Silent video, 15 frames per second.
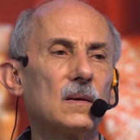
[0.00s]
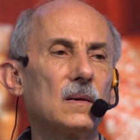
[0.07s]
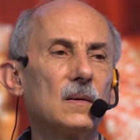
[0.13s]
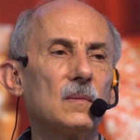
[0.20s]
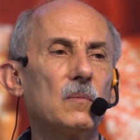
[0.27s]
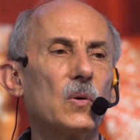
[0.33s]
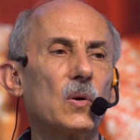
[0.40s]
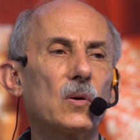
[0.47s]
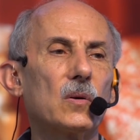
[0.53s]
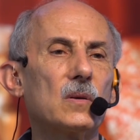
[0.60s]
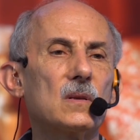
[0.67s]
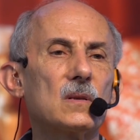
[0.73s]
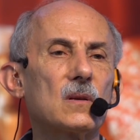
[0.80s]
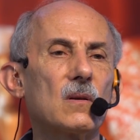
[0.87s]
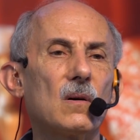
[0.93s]
and
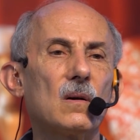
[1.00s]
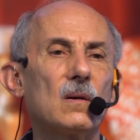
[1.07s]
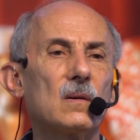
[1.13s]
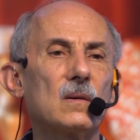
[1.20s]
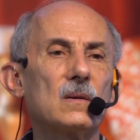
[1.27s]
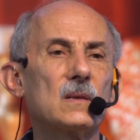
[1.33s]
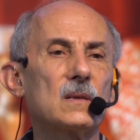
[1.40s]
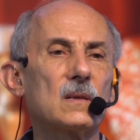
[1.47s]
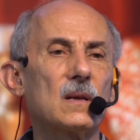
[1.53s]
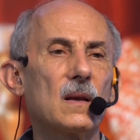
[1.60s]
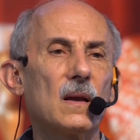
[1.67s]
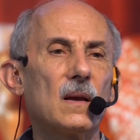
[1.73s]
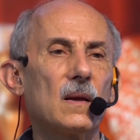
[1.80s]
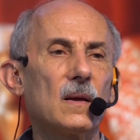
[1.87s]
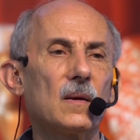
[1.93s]
bird songs
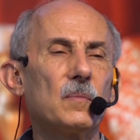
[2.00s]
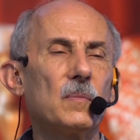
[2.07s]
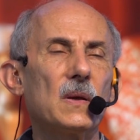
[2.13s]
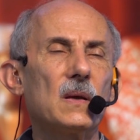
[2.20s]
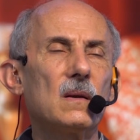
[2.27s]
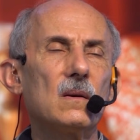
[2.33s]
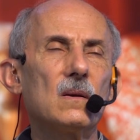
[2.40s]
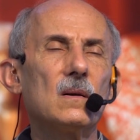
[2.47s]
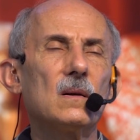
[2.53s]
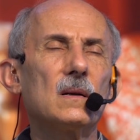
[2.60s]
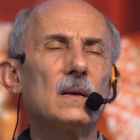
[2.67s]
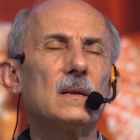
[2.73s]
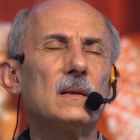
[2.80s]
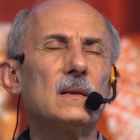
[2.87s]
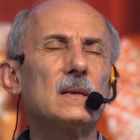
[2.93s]
appear
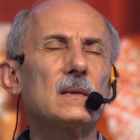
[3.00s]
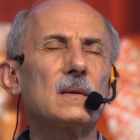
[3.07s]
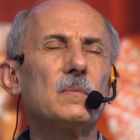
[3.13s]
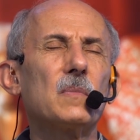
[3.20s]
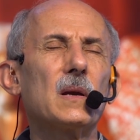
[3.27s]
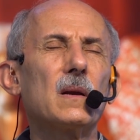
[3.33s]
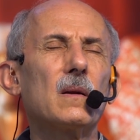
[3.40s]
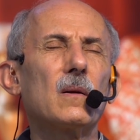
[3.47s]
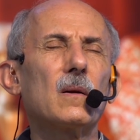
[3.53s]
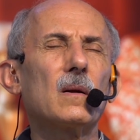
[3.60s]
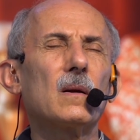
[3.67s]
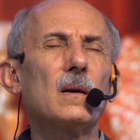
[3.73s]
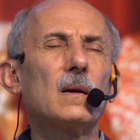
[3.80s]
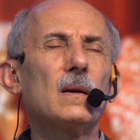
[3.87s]
and disappear